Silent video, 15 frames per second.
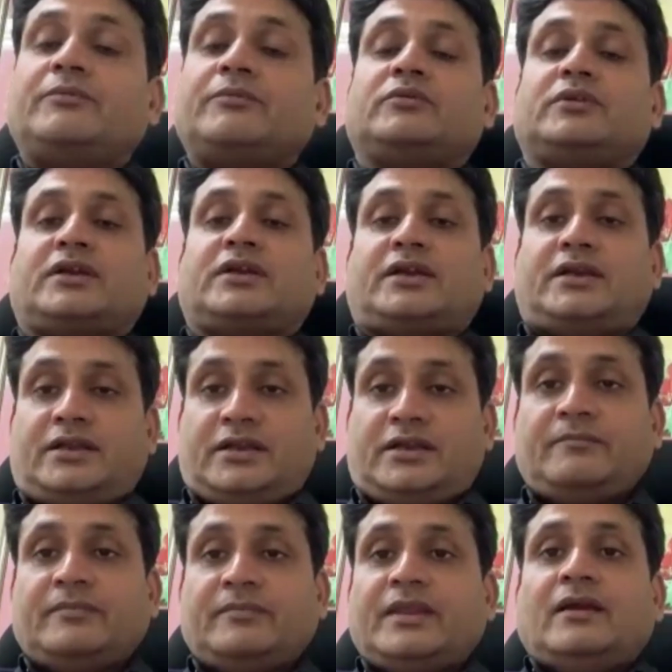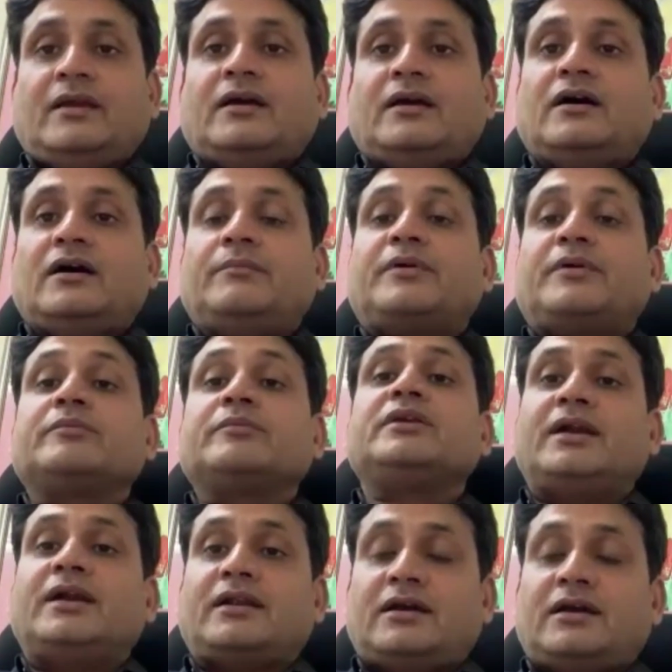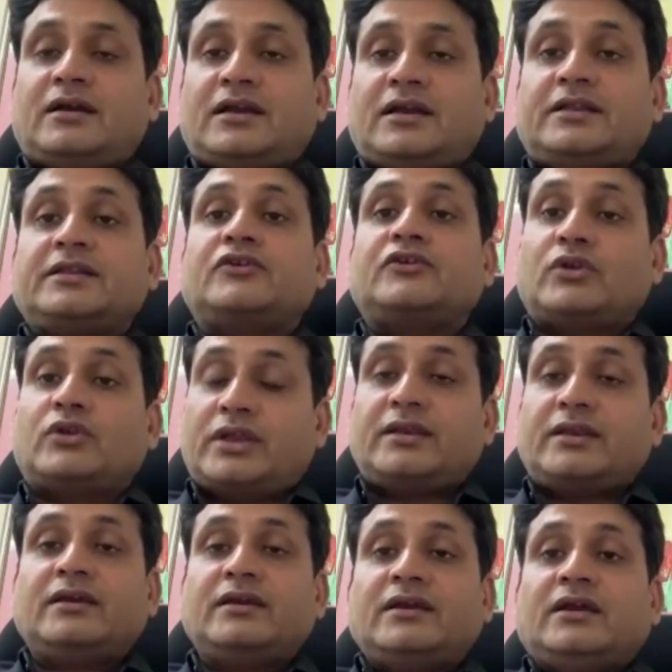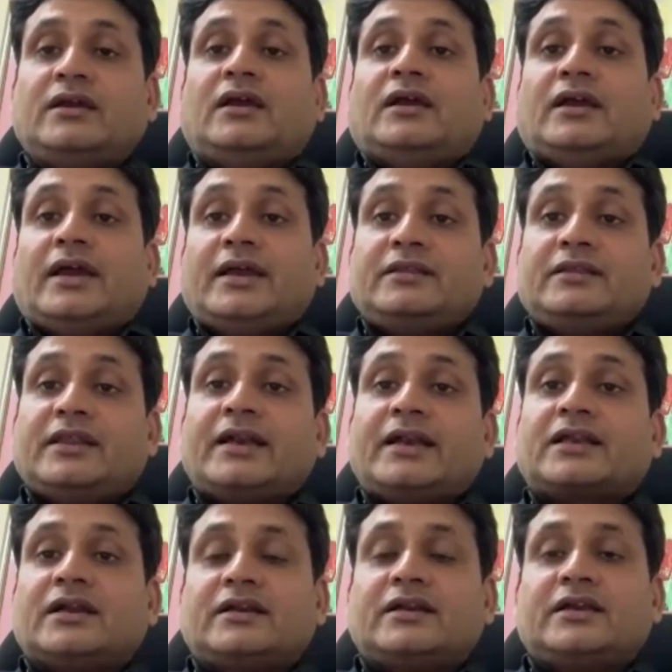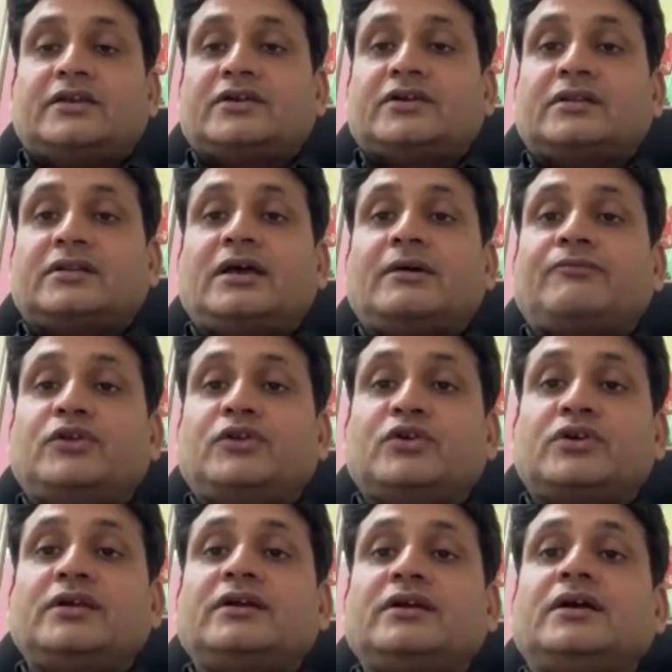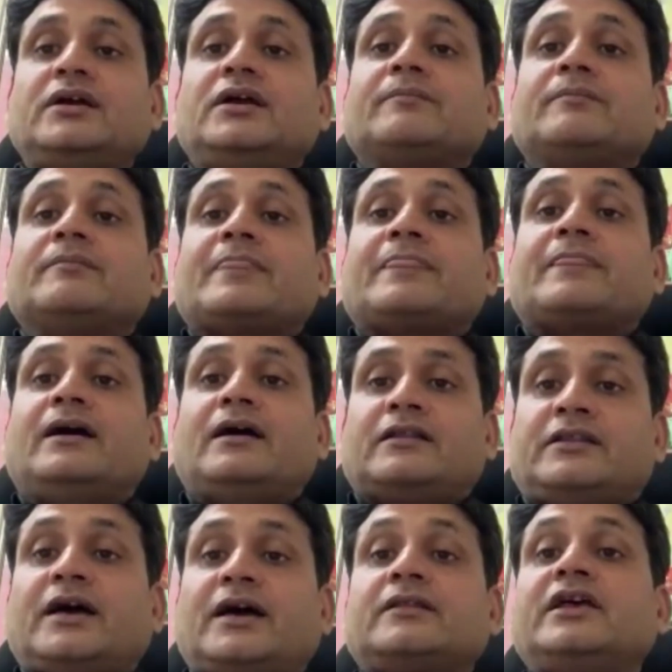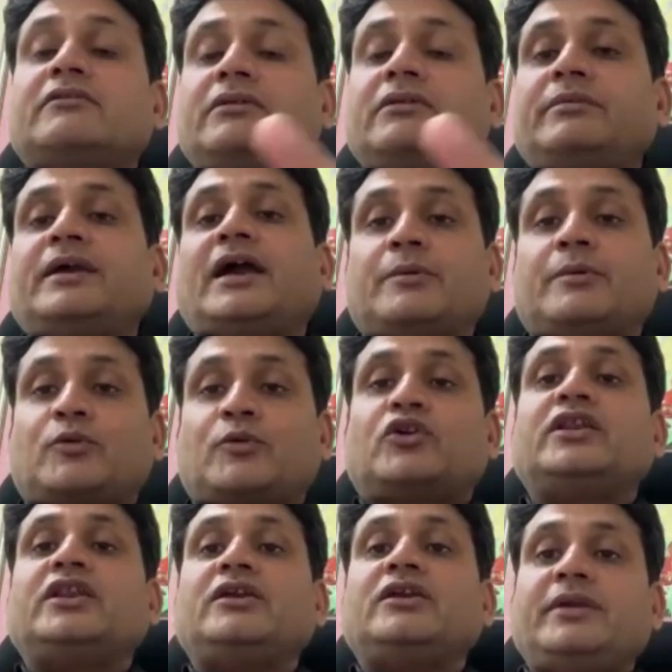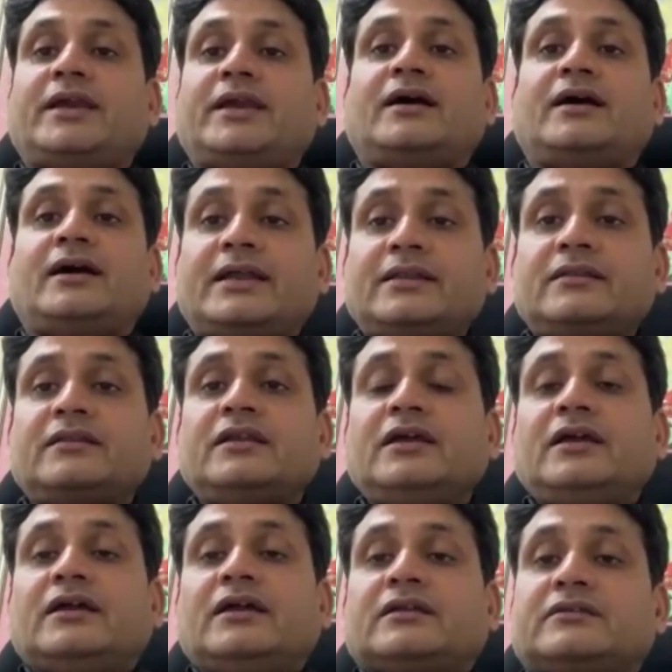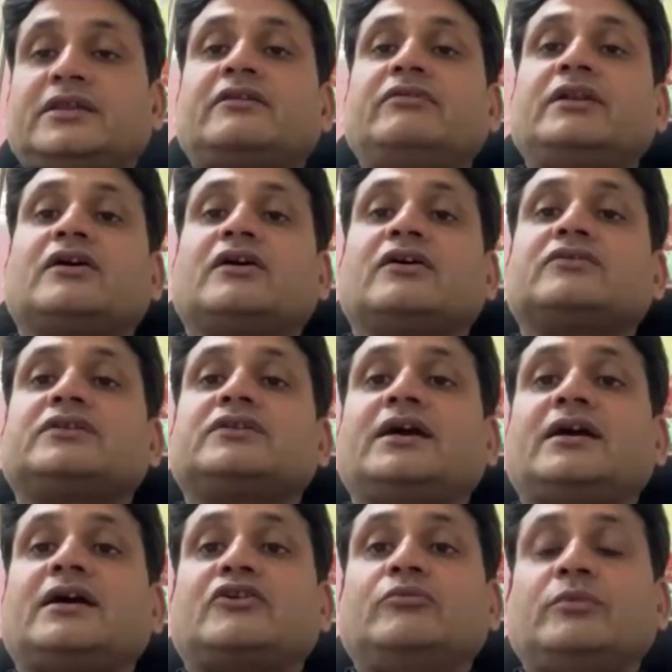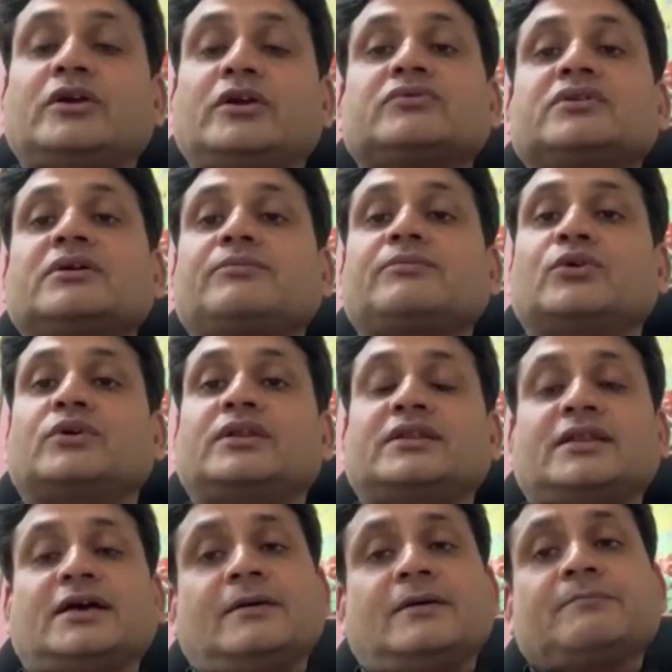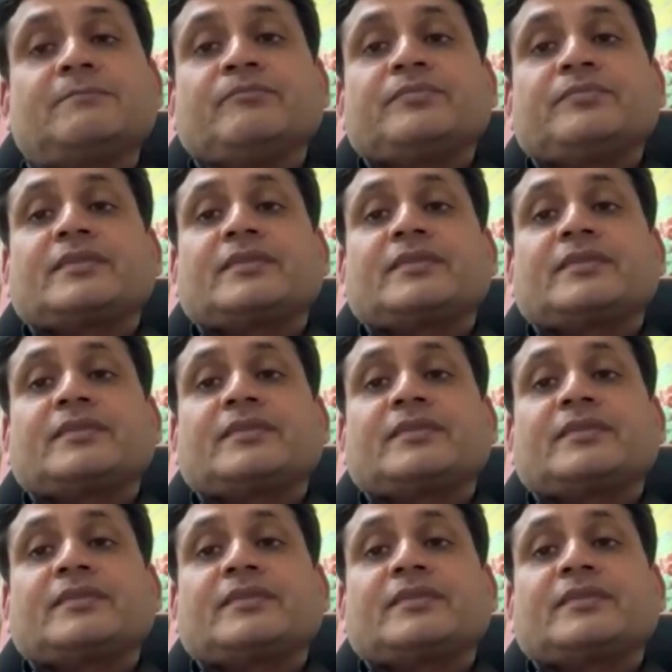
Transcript: leak from the kidney, from the blood in the urine. In that condition, the fluid, there will be hypoproteinemia, and that will cause the accumulation of the fluid in the